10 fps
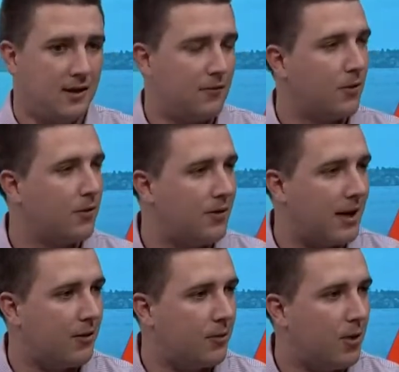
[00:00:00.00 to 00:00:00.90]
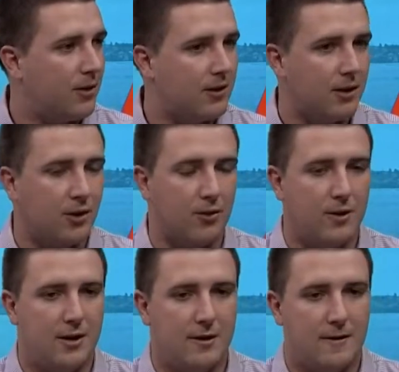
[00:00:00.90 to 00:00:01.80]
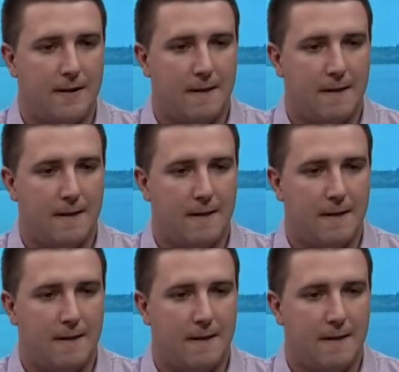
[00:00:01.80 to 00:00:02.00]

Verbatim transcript: further down the road in their career.